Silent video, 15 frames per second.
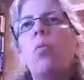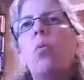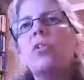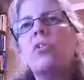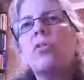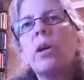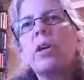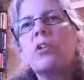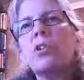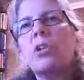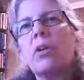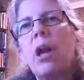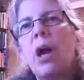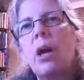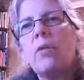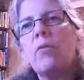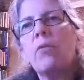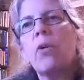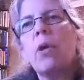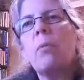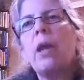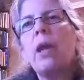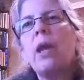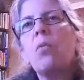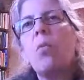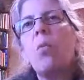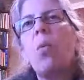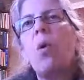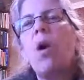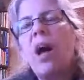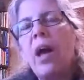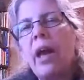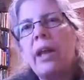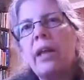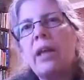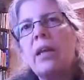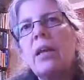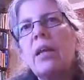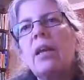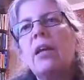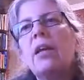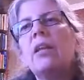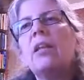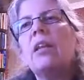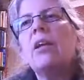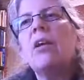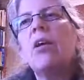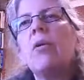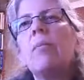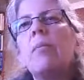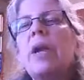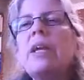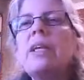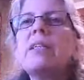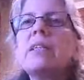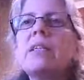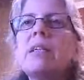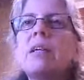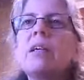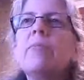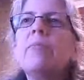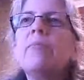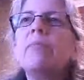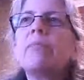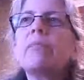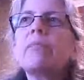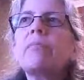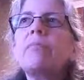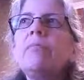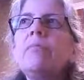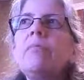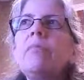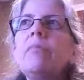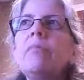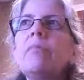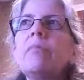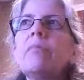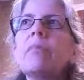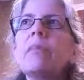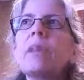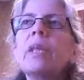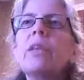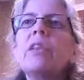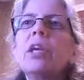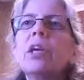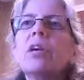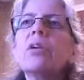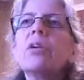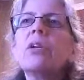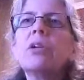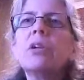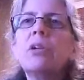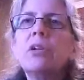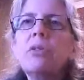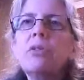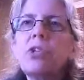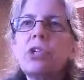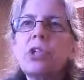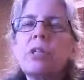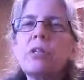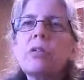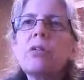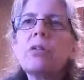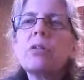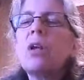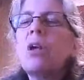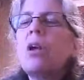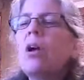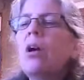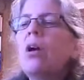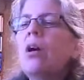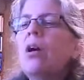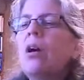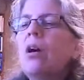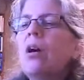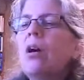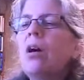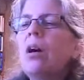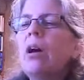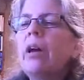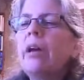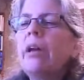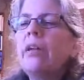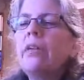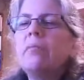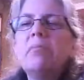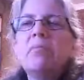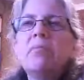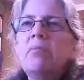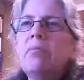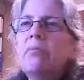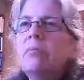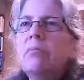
what direction they're coming from, and why they are basing their conclusions on